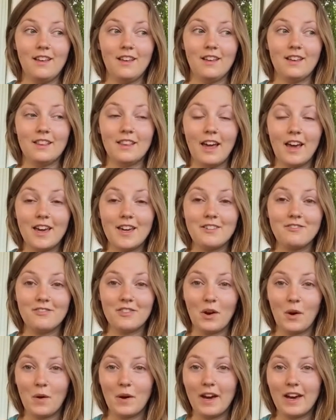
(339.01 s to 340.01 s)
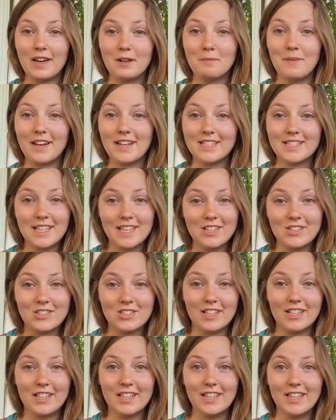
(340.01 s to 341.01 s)
Life, yoga, and
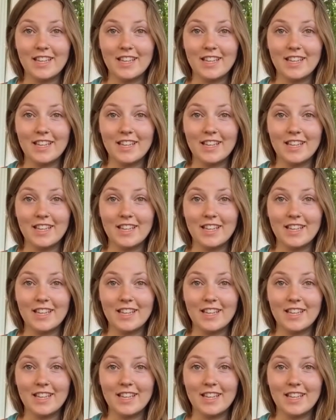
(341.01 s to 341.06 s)
meditation,